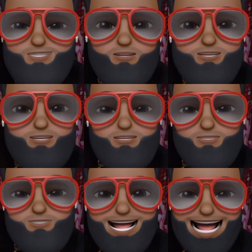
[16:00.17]
a
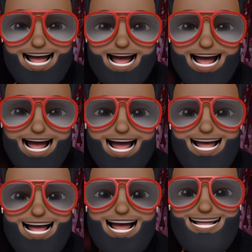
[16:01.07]
dude. I I
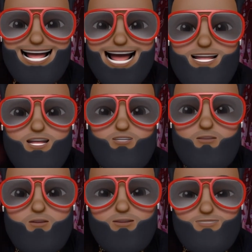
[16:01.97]
I, had, I had a
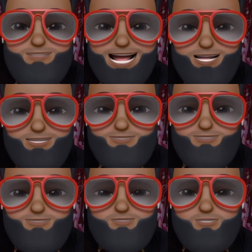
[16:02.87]
dude, right?
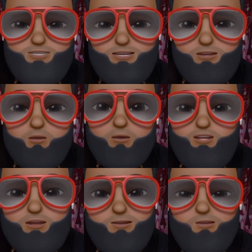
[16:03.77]
Who was
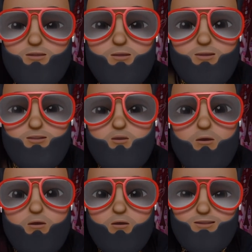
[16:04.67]
he we, we we was
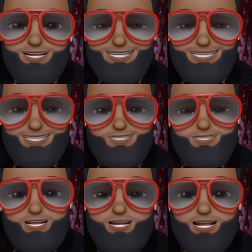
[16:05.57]
cool with each other,
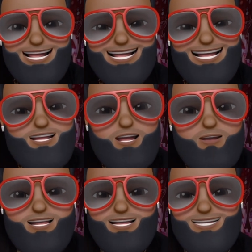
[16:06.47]
son. Hey
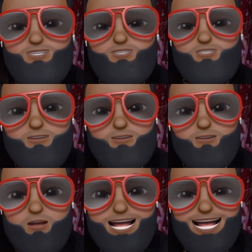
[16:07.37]
yo, this dude,
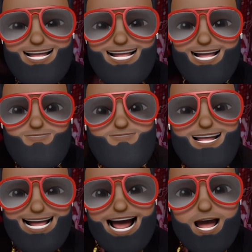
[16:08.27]

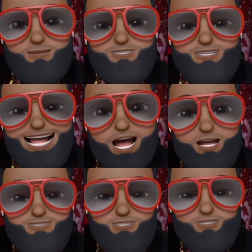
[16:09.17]
like I'm a
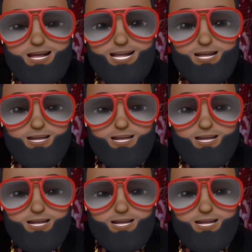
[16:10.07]
photographer, right?